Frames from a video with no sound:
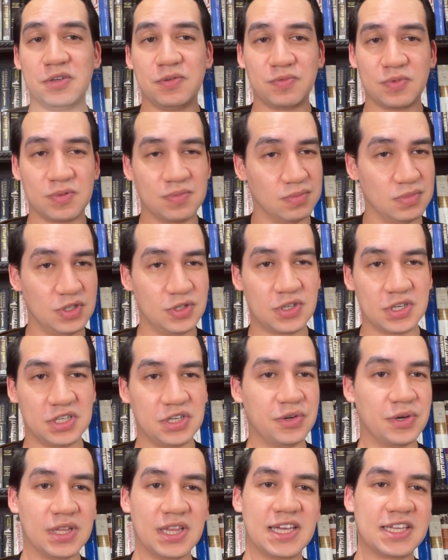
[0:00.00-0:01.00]
you could
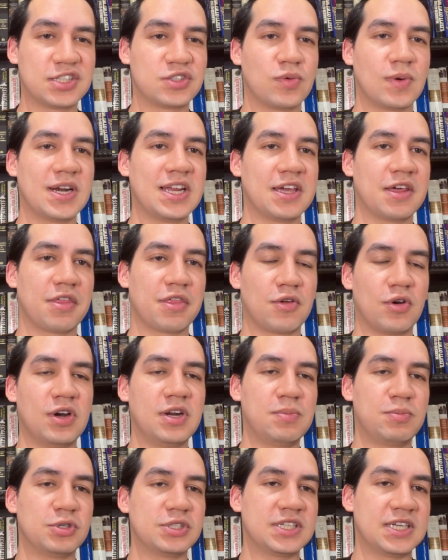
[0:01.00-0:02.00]
do it like 20 or
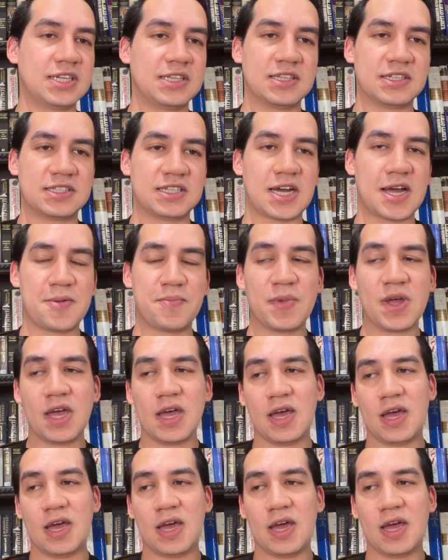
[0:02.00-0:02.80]
30% of the time.